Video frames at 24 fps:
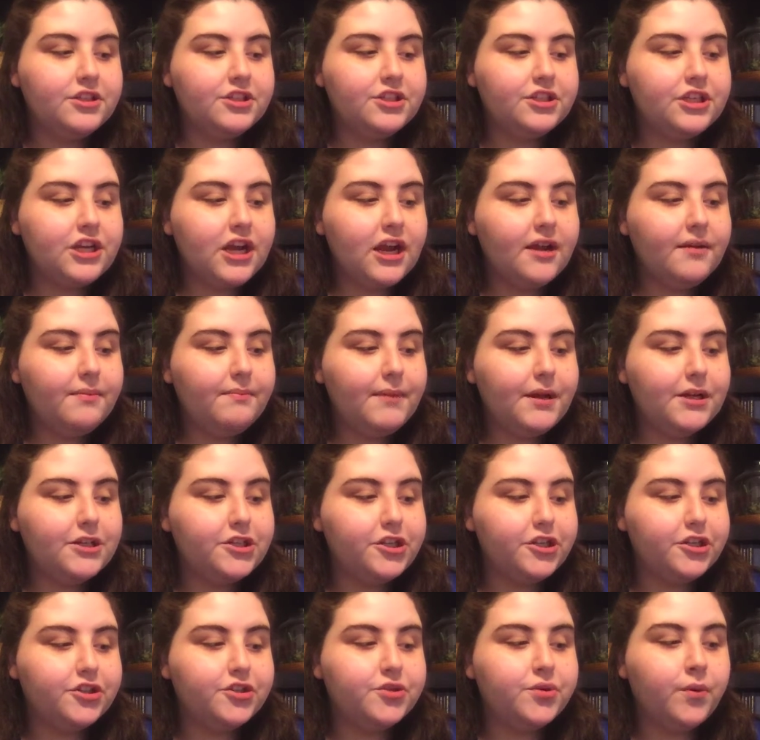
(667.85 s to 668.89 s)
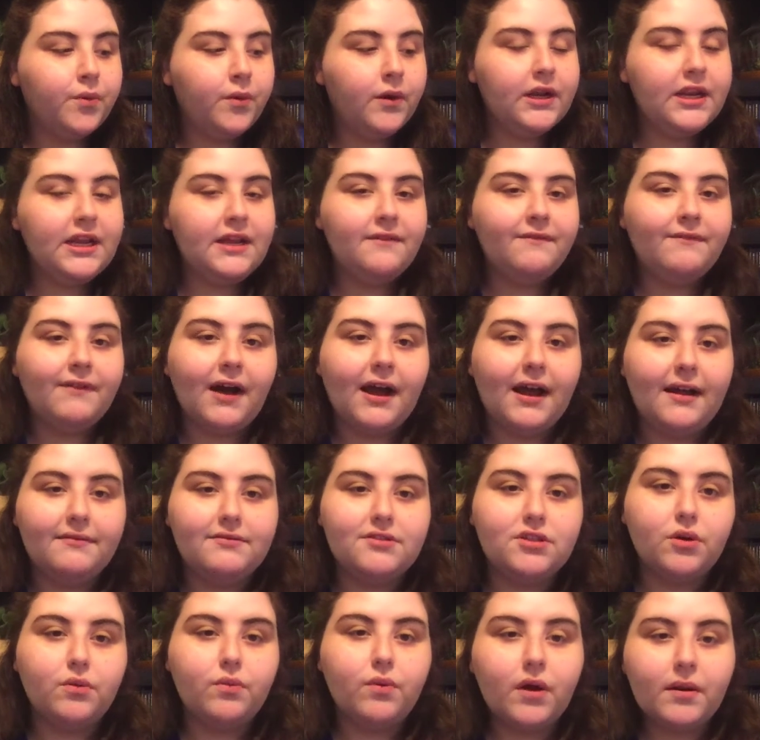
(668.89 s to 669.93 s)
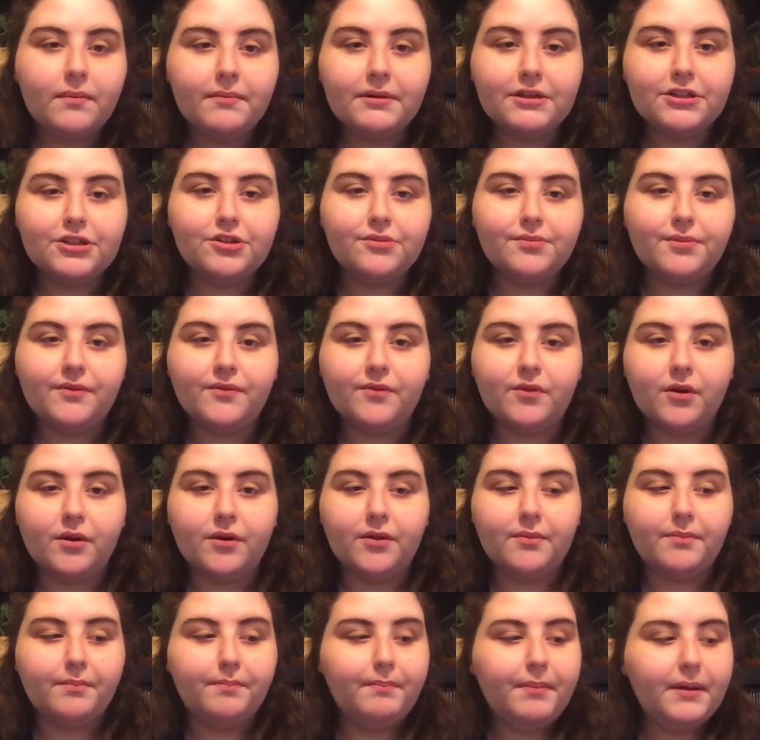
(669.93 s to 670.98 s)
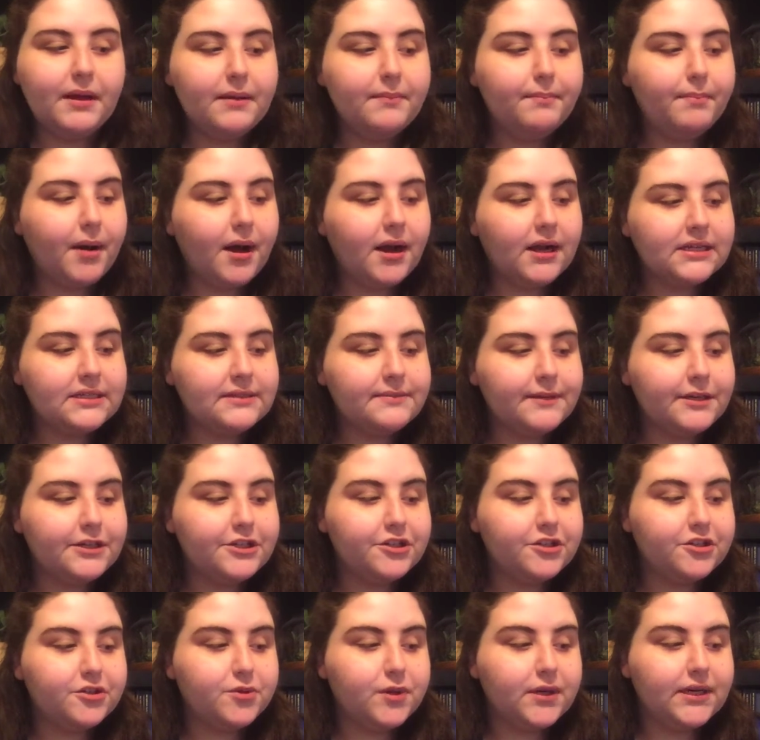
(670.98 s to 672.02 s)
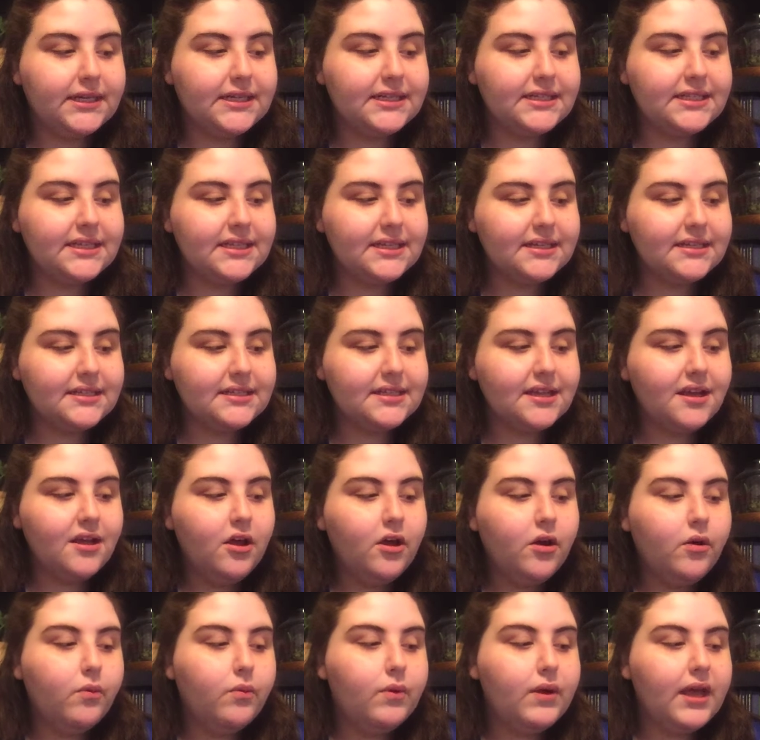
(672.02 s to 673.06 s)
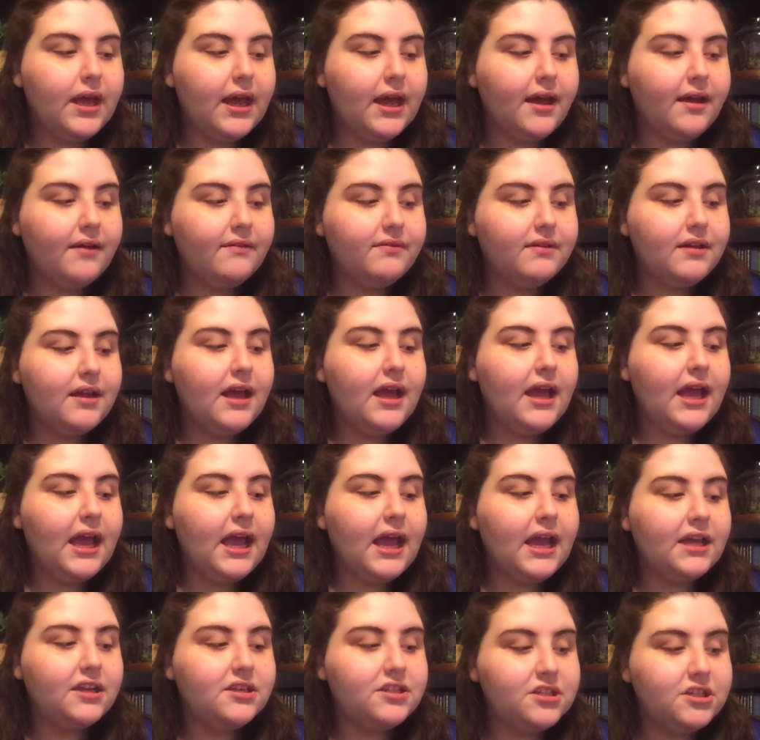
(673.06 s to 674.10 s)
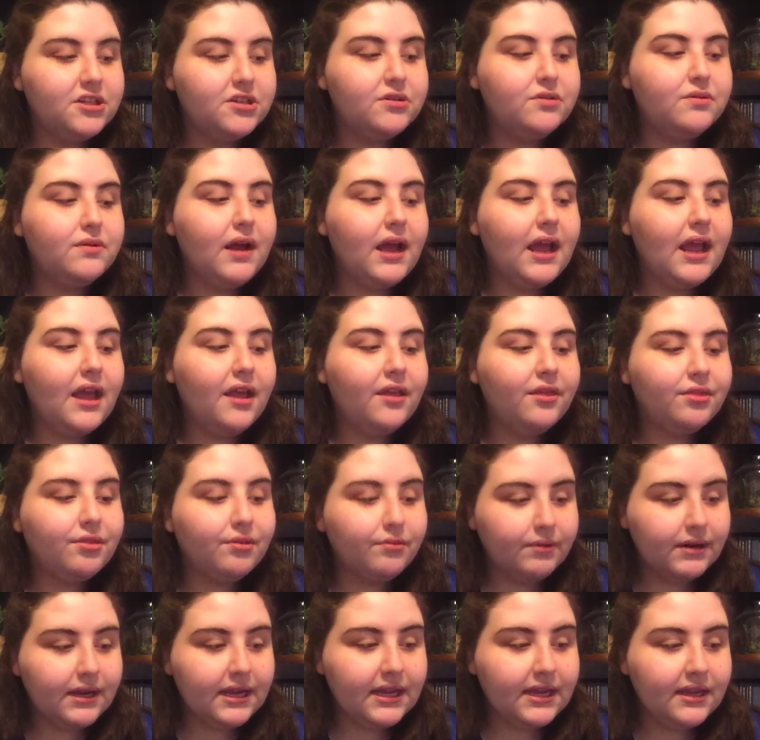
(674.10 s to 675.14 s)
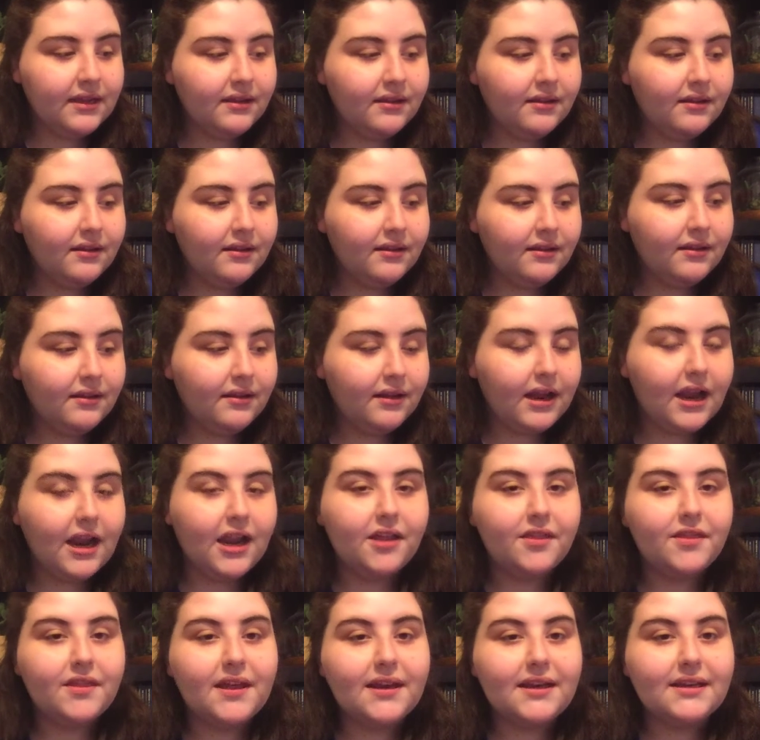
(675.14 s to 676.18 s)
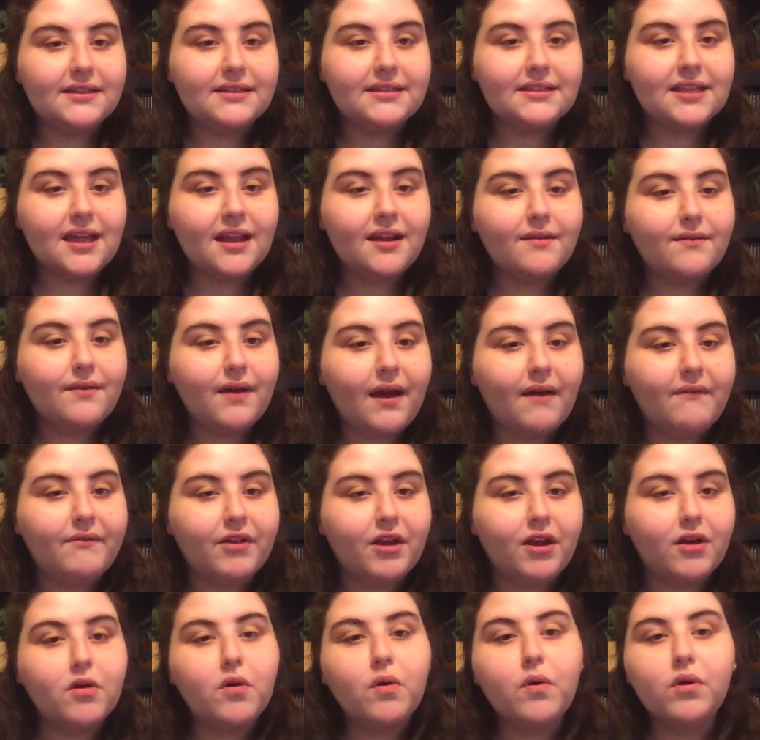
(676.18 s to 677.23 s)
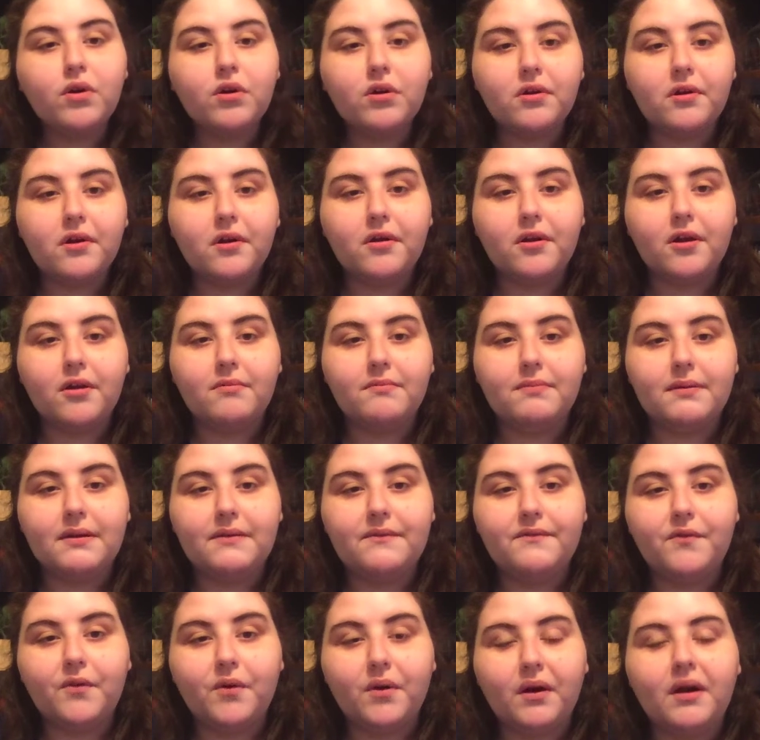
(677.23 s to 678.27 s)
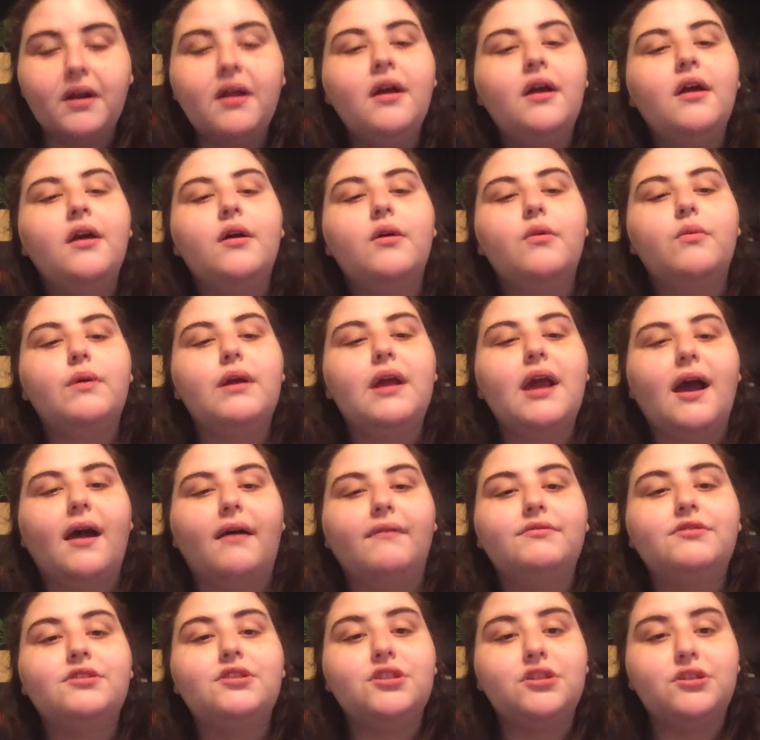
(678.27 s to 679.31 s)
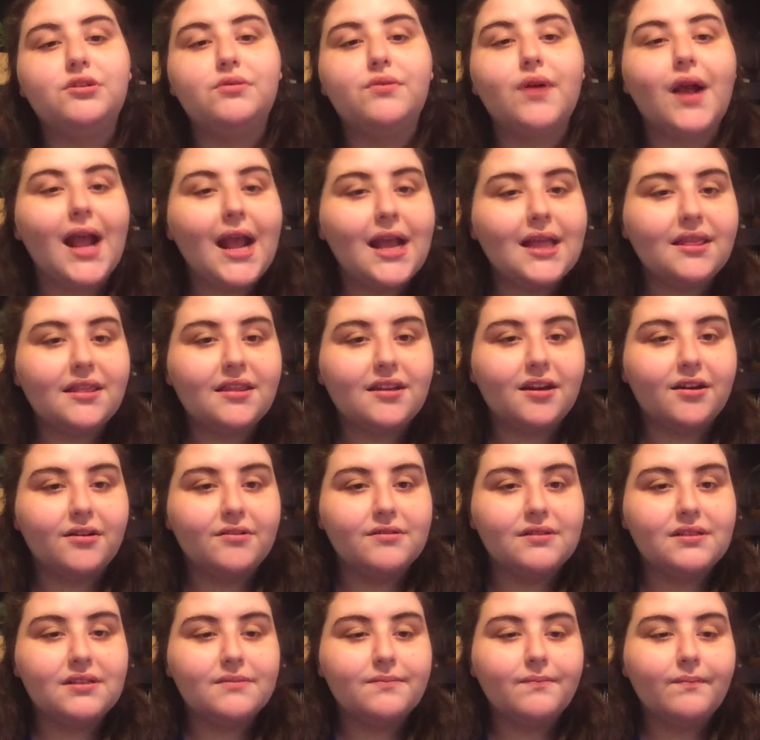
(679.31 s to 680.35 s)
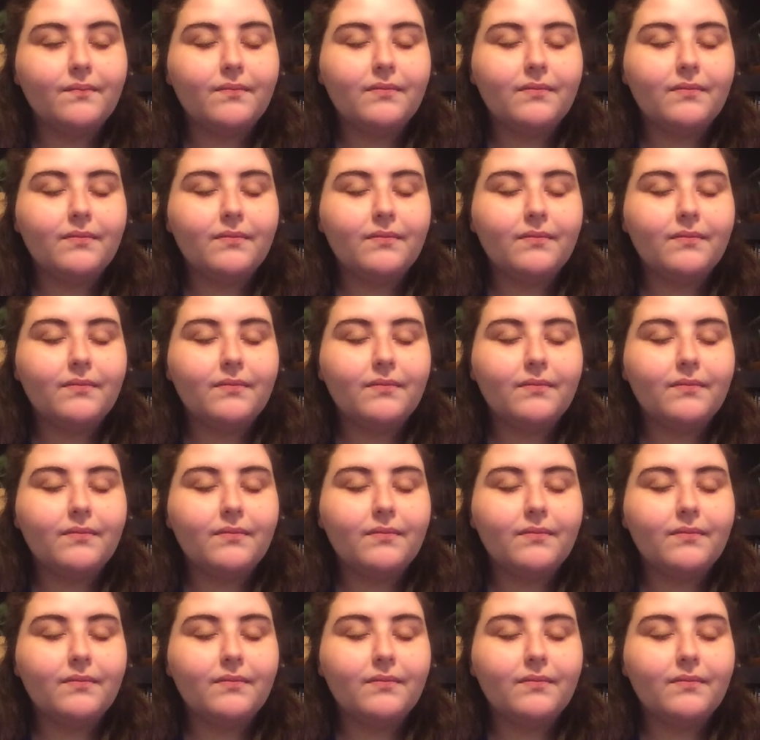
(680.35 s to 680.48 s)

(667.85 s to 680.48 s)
Check measure 25. So one measure before the big box measure 26, we have and 2 and 3, and then instead of having a quarter note on beat 4, we have 2 eighth notes.